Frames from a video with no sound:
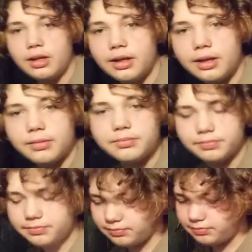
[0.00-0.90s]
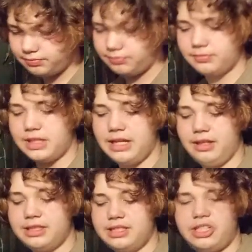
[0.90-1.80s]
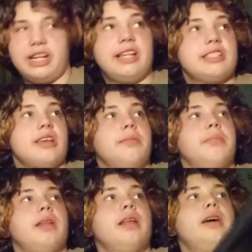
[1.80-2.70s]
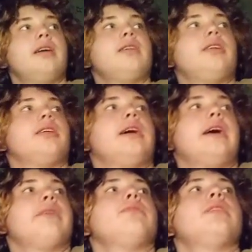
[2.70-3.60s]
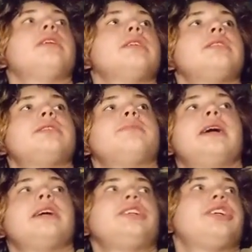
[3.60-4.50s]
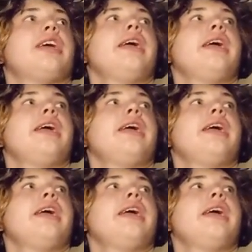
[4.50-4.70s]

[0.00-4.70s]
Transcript: Um, Alice in Chains Unplugged. I have got some